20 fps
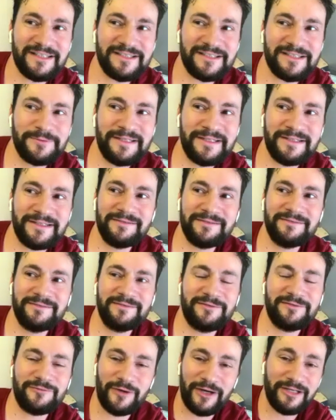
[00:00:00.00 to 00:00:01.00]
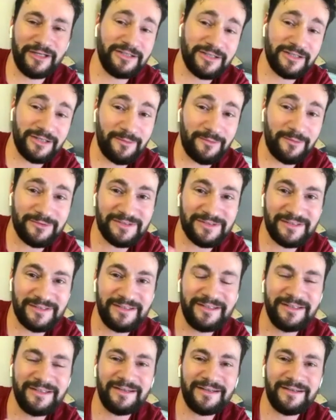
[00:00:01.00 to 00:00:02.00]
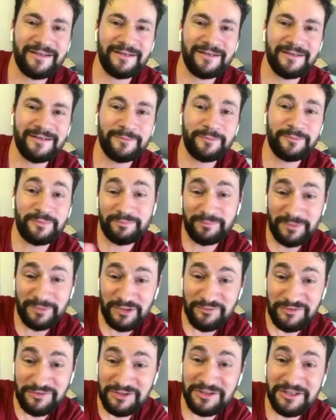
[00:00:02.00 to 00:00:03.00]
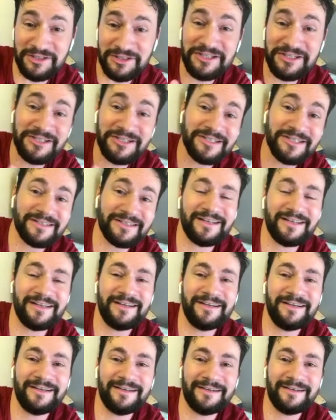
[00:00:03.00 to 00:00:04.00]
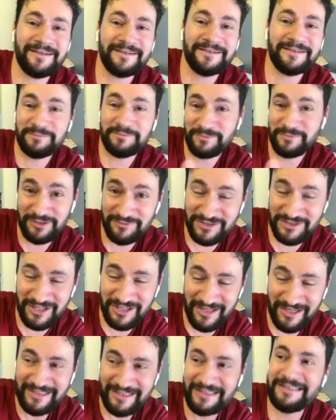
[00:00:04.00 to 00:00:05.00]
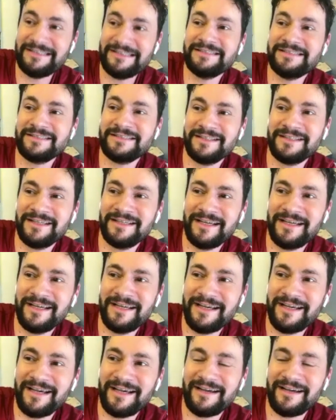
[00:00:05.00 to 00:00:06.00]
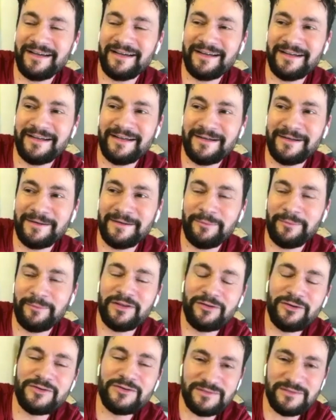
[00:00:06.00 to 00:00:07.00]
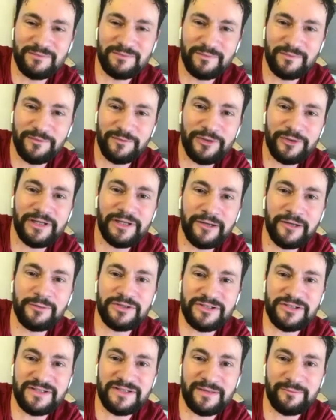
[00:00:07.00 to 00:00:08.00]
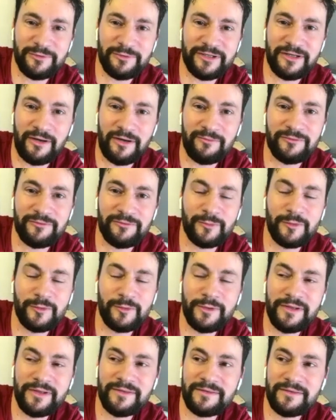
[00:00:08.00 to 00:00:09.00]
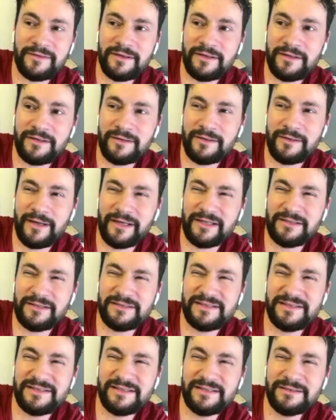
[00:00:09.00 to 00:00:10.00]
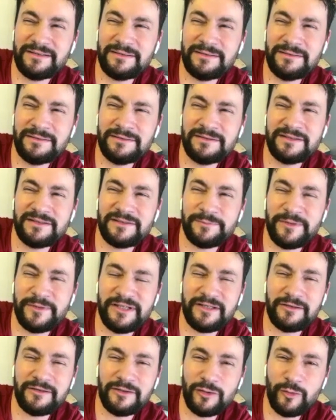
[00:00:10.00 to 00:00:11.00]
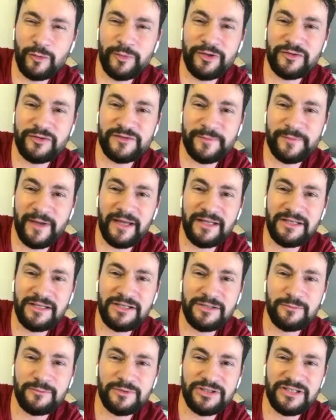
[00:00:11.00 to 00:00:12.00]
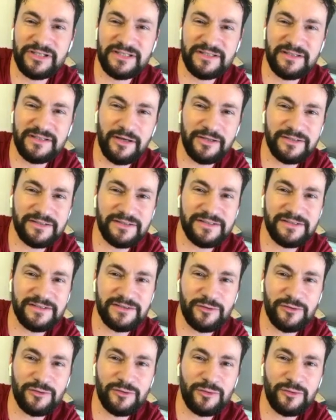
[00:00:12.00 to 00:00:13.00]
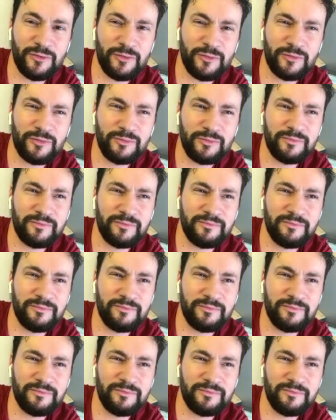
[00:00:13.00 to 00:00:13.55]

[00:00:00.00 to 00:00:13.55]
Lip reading: speak French, obviously. bit of English, a bit of Chinese. I mean, those three languages I'm pretty comfortable with. I can still speak a little bit of Spanish, which is not so